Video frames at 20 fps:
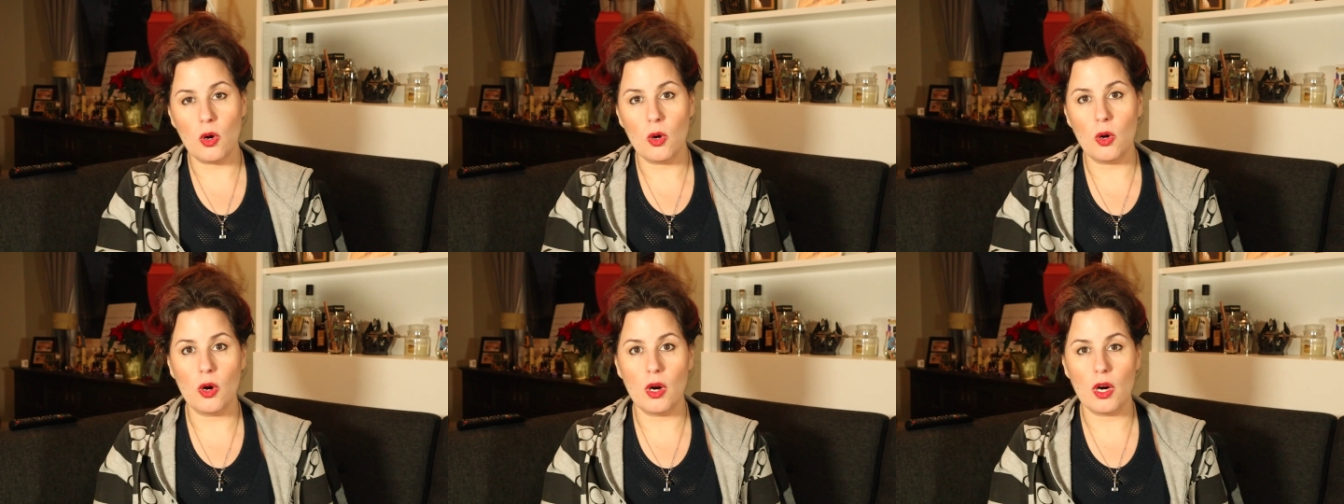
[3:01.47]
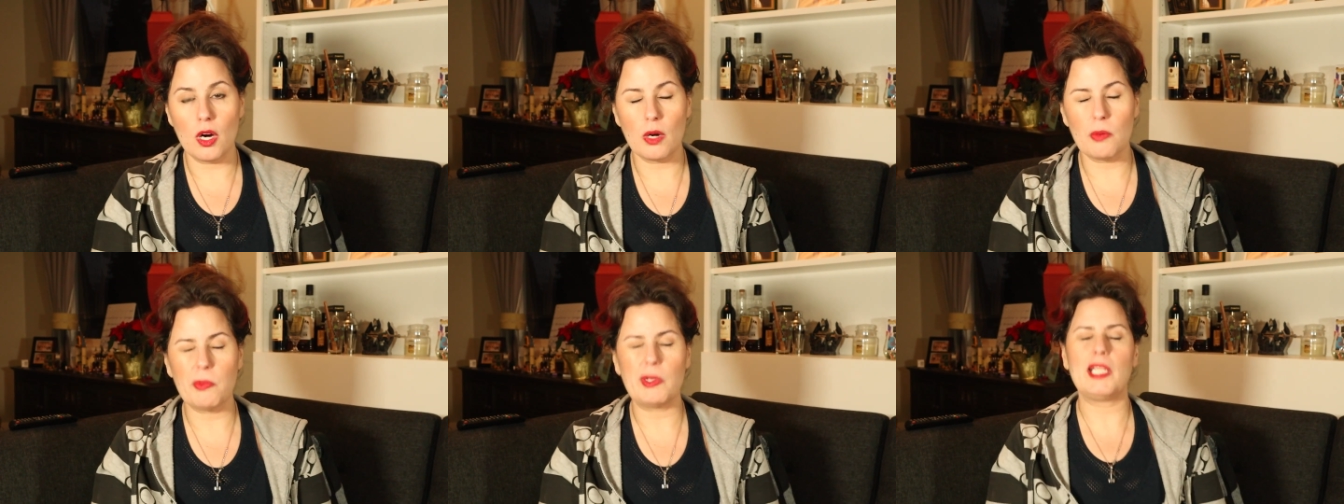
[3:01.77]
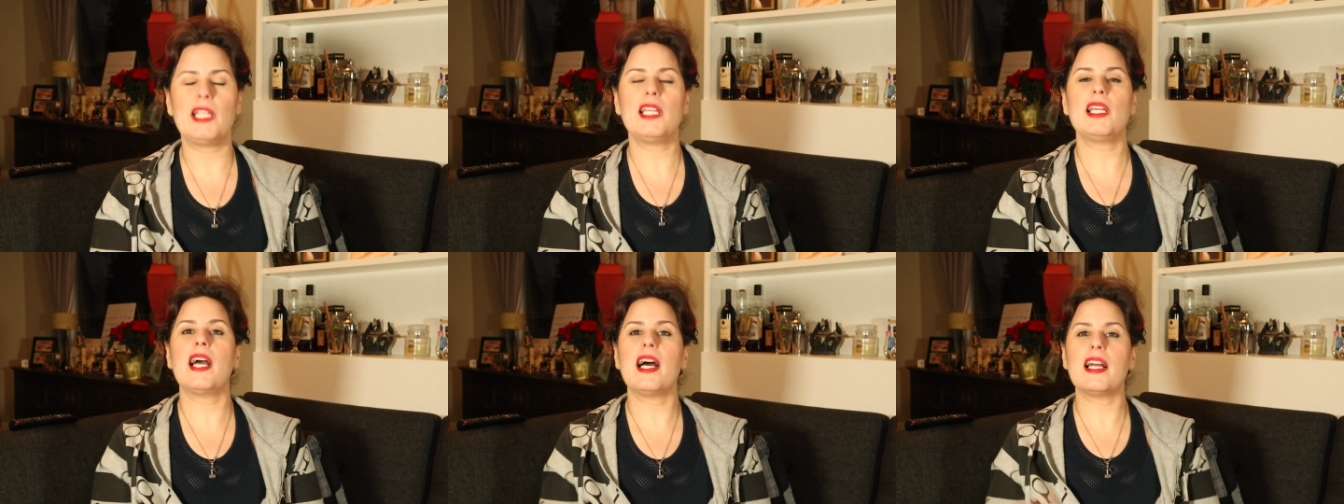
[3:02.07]
or
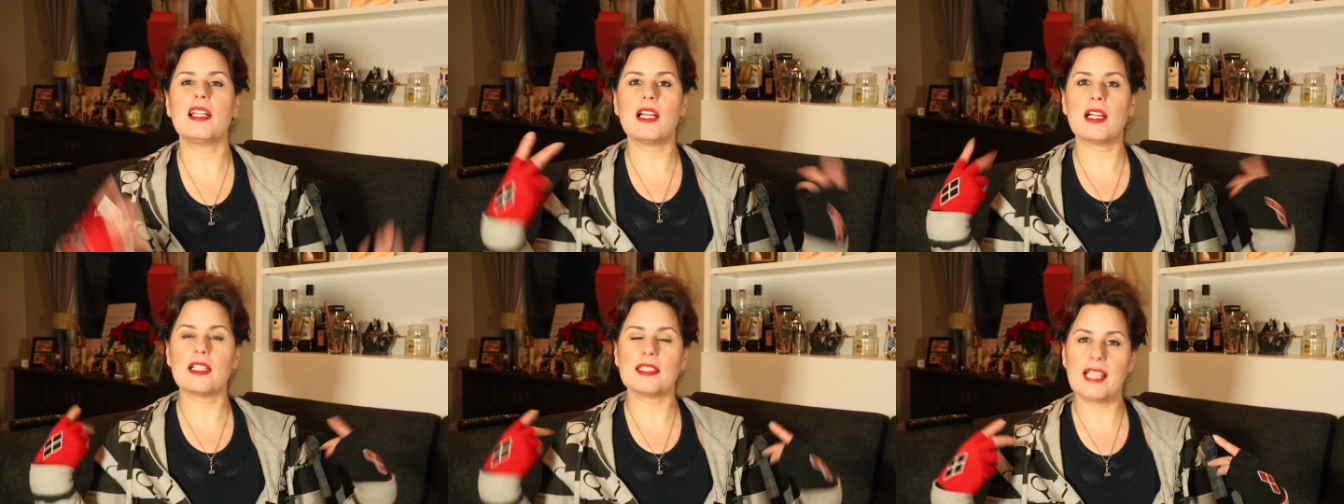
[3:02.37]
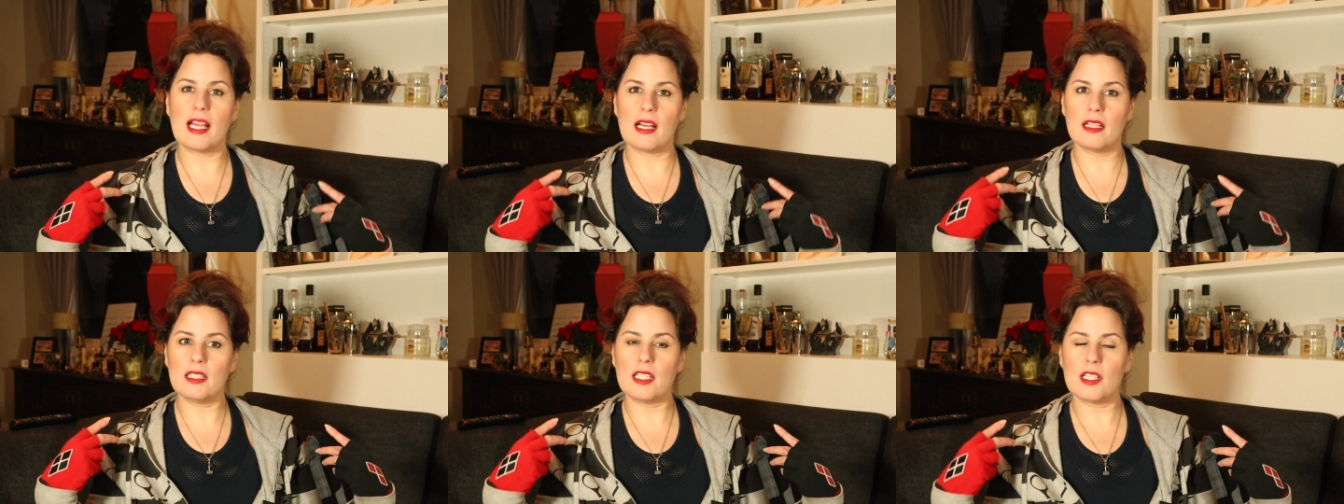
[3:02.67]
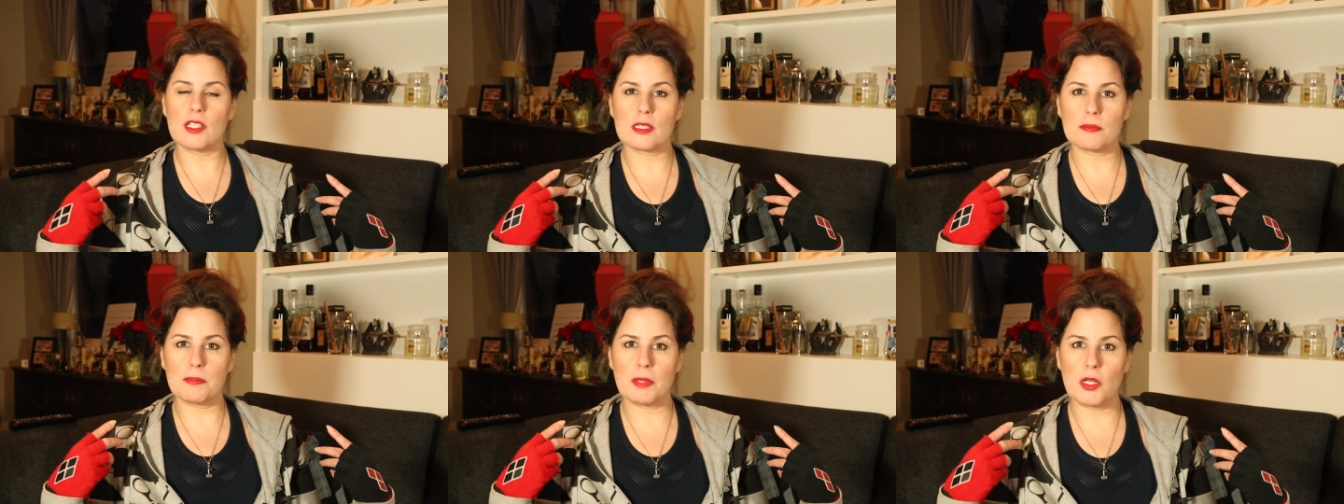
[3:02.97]
when he got knocked out in
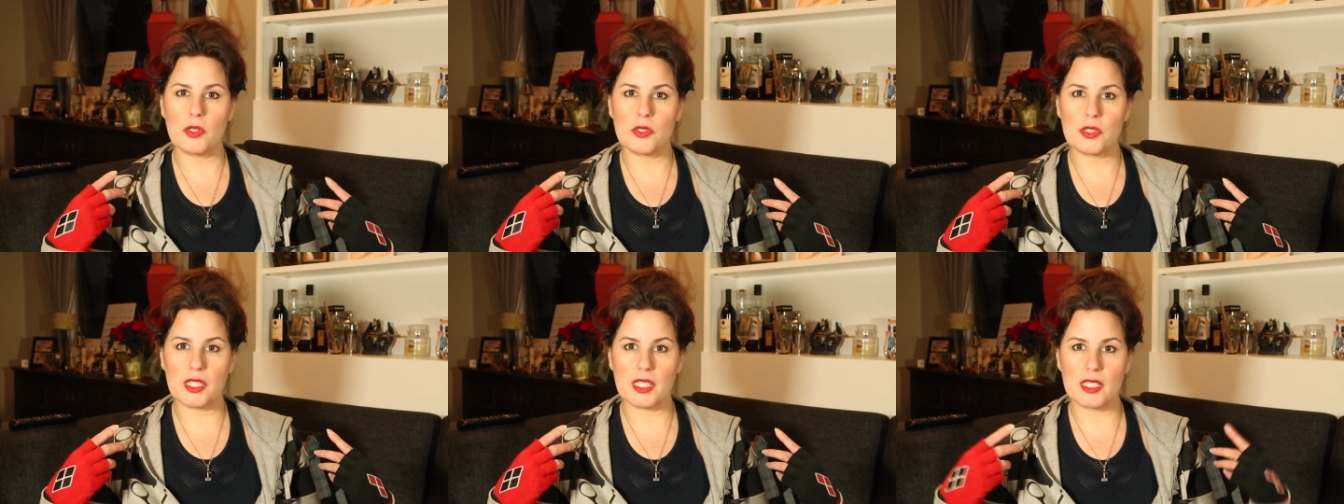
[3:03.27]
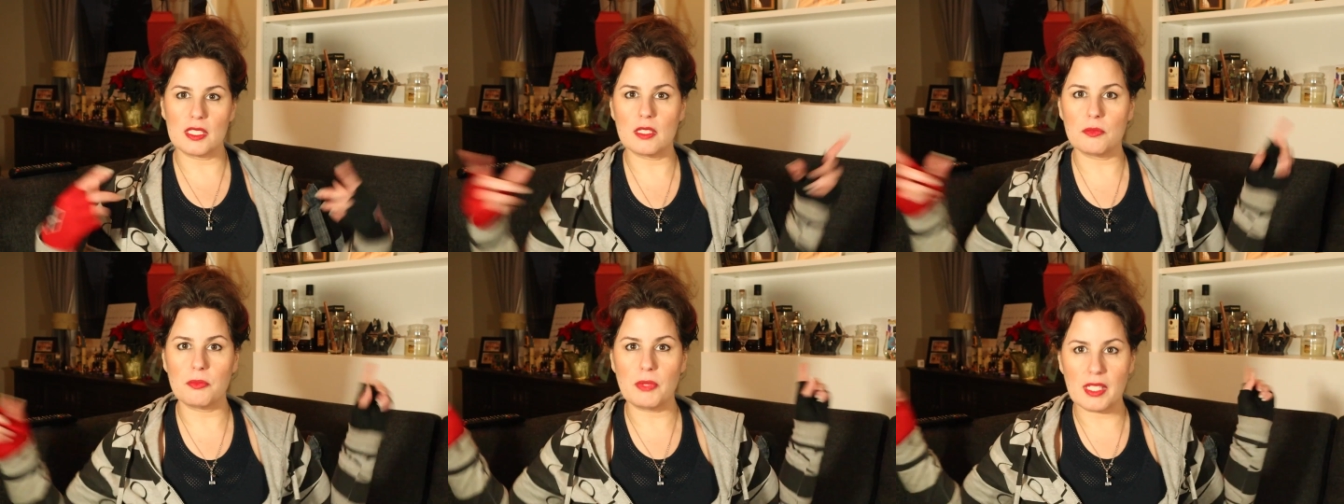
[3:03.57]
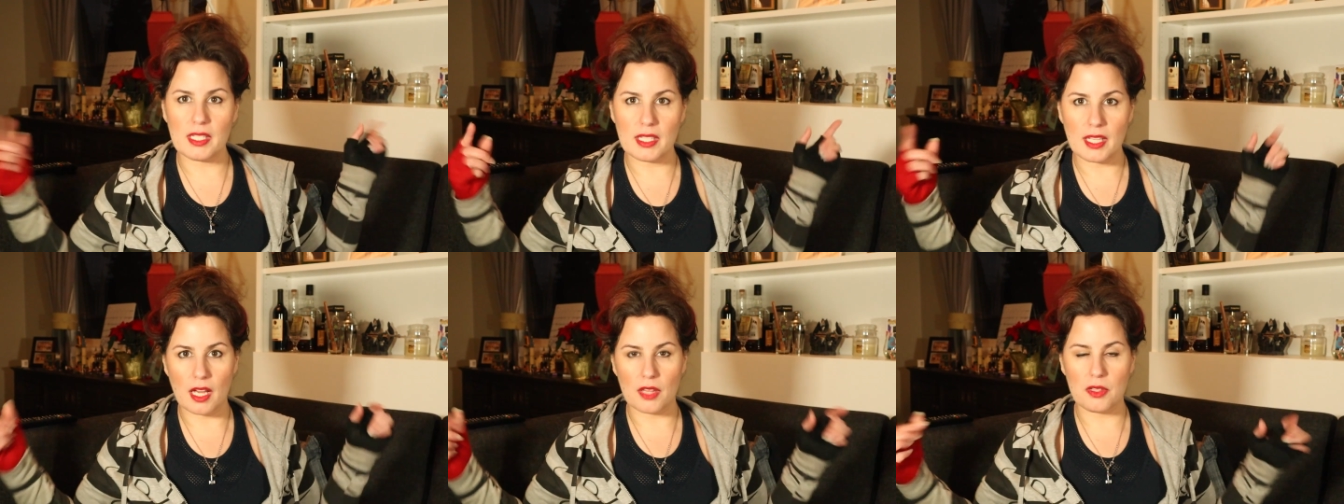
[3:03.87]
the explosion, did
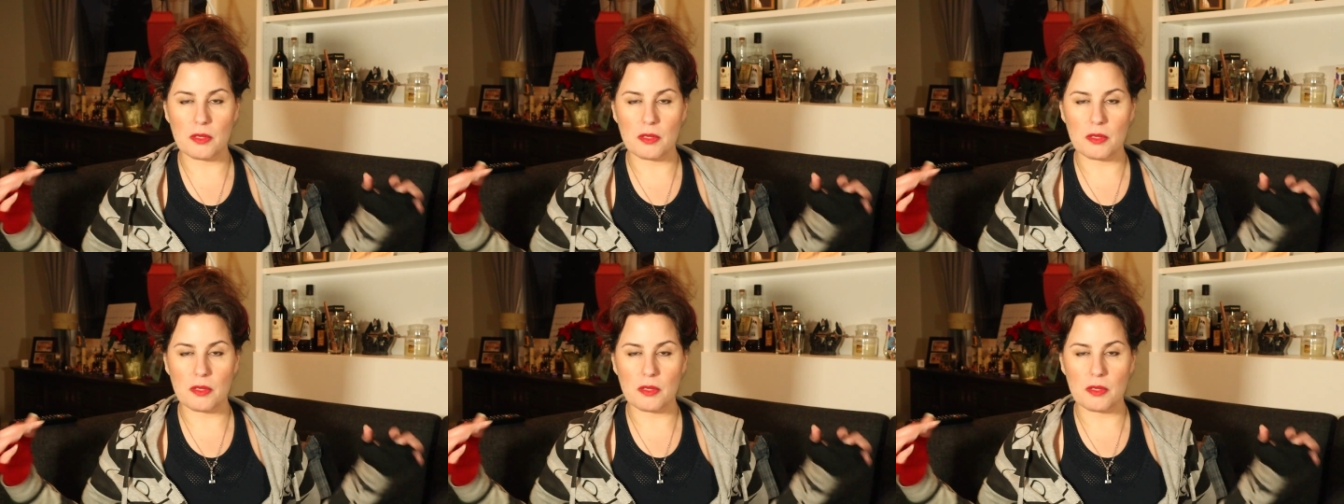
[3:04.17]
one of the